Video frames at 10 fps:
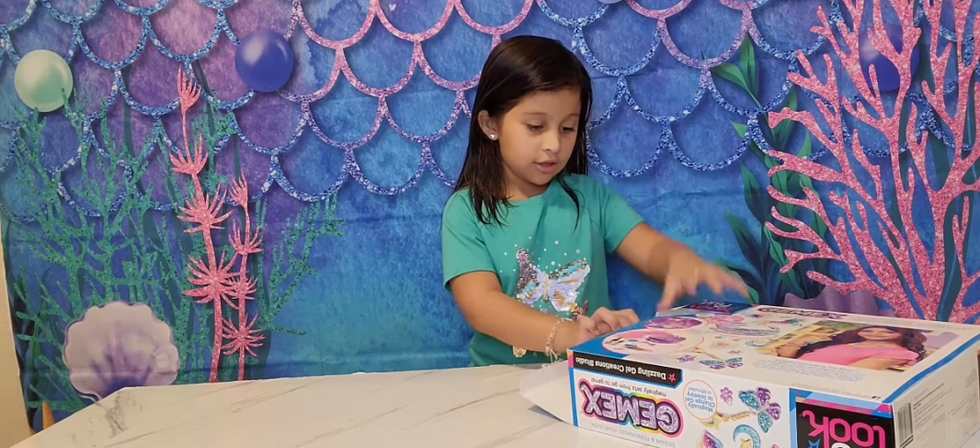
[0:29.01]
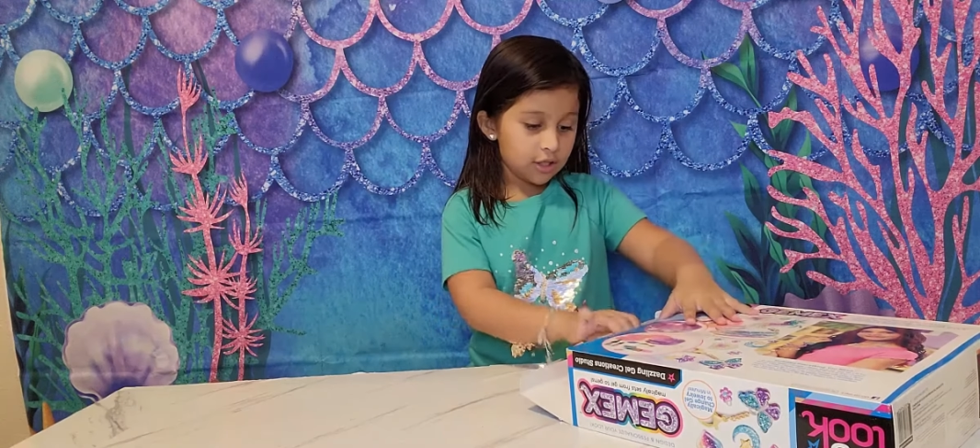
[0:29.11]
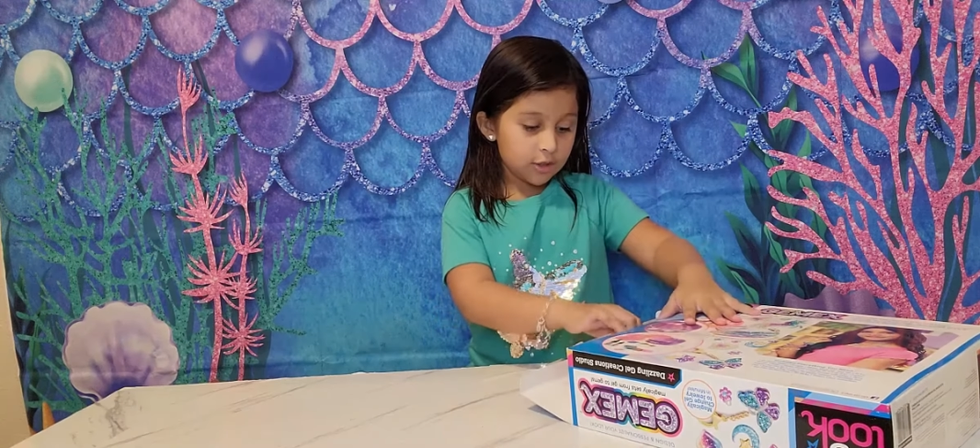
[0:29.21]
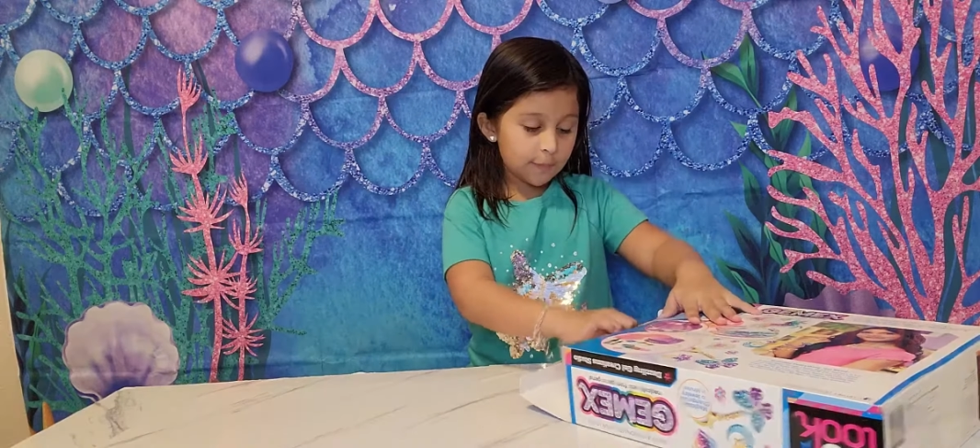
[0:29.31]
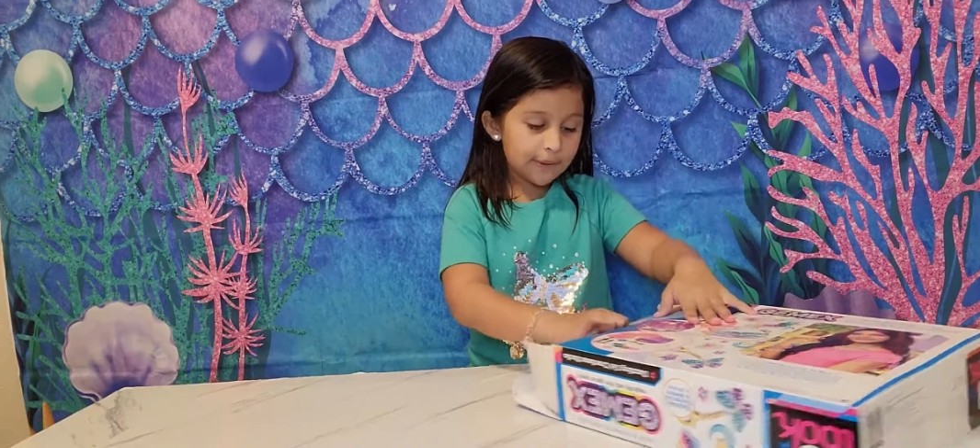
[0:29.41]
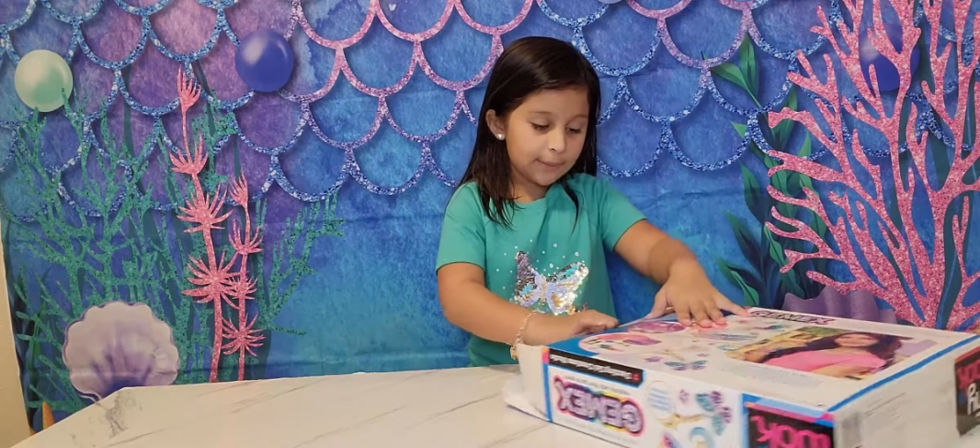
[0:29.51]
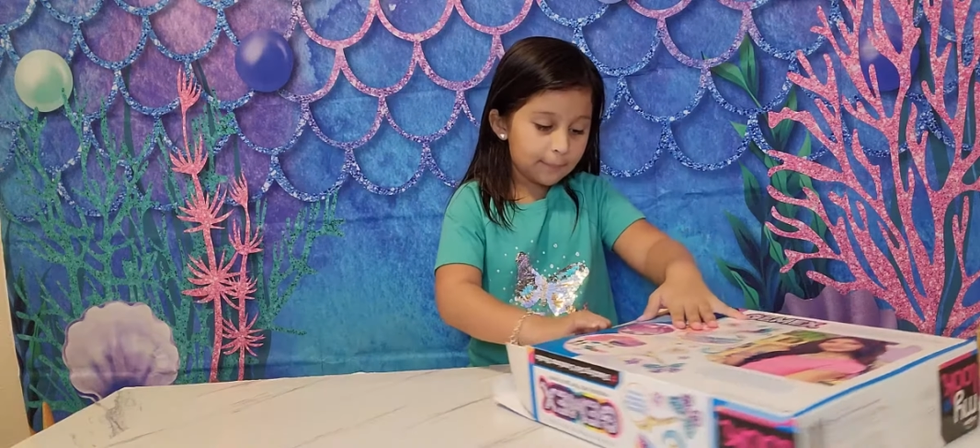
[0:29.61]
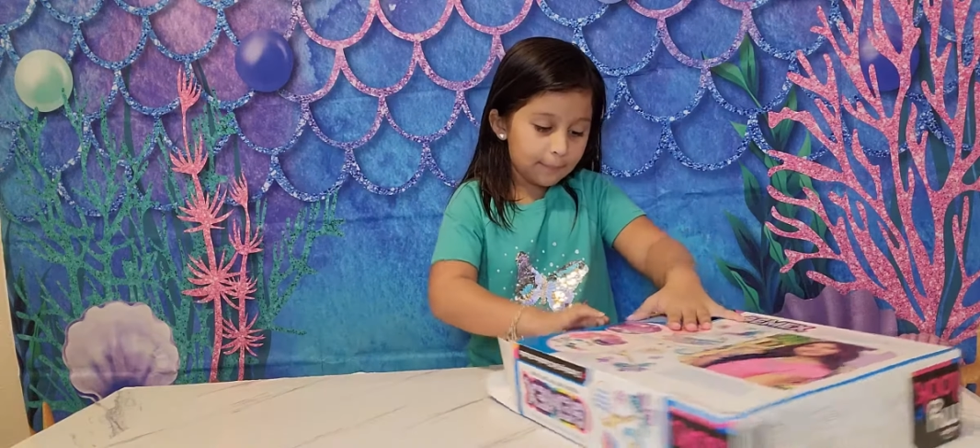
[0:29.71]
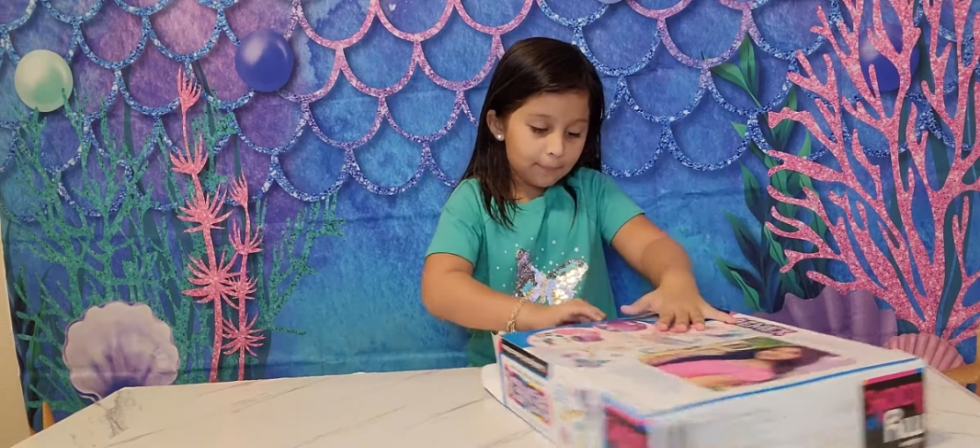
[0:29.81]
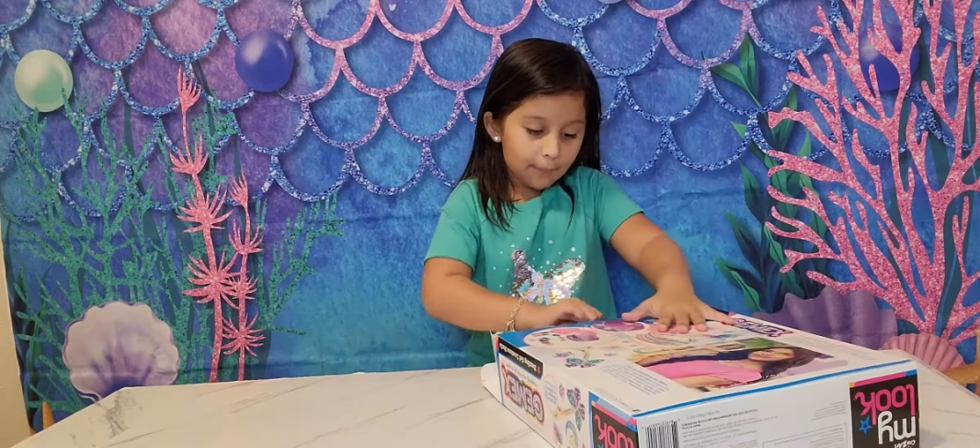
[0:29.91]
There's a big
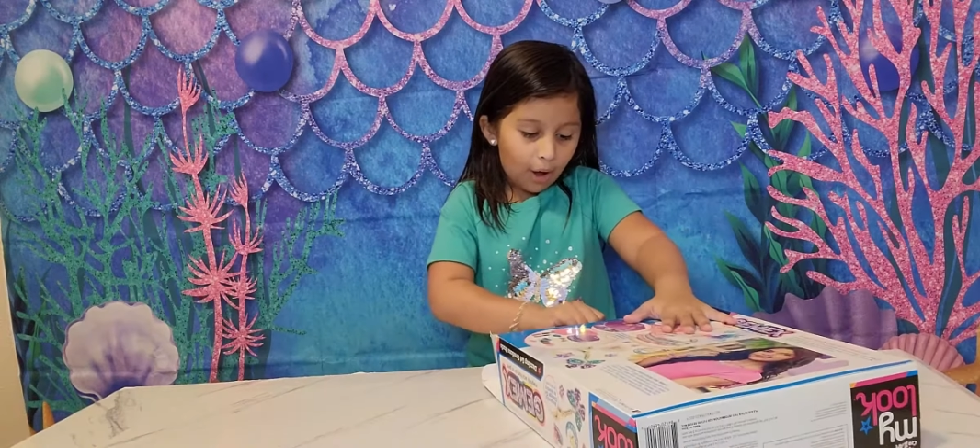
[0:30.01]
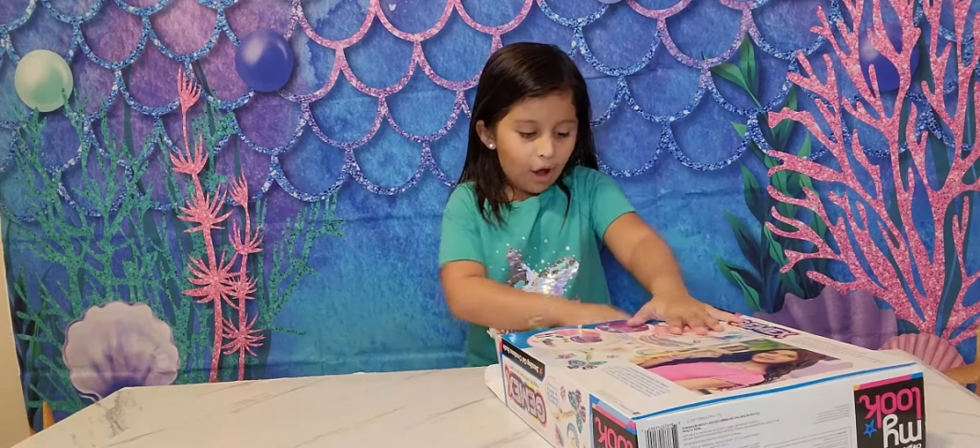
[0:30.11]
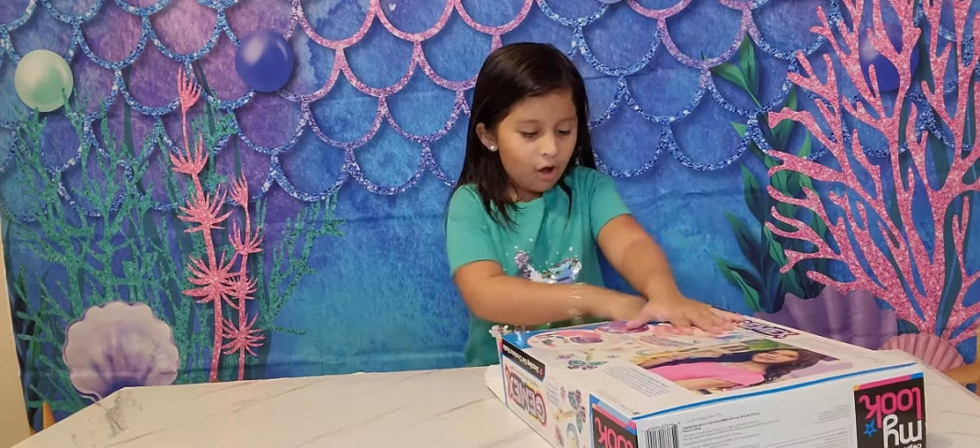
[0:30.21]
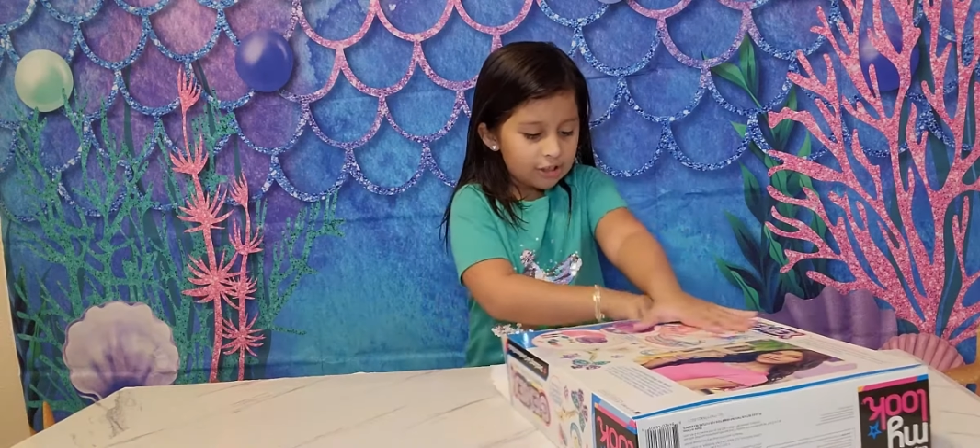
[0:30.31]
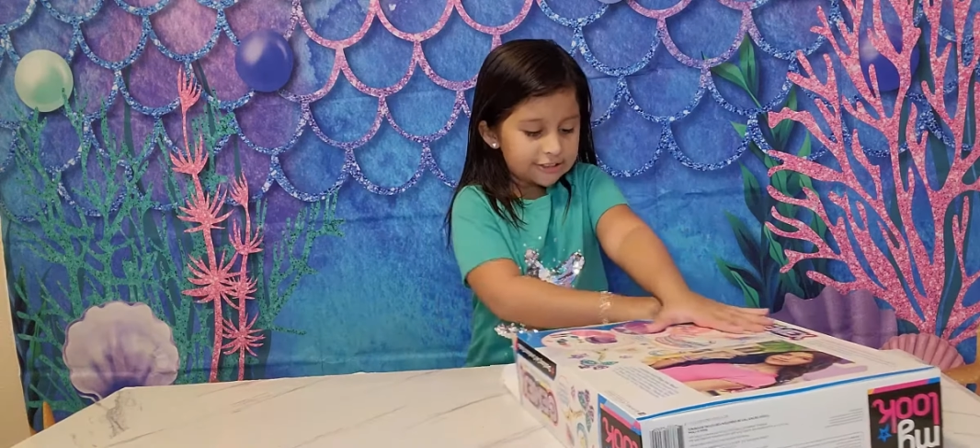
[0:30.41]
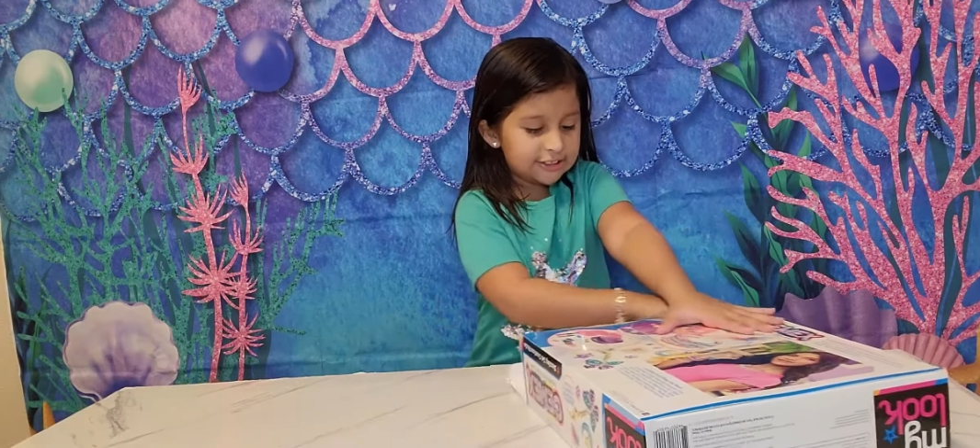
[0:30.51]
box.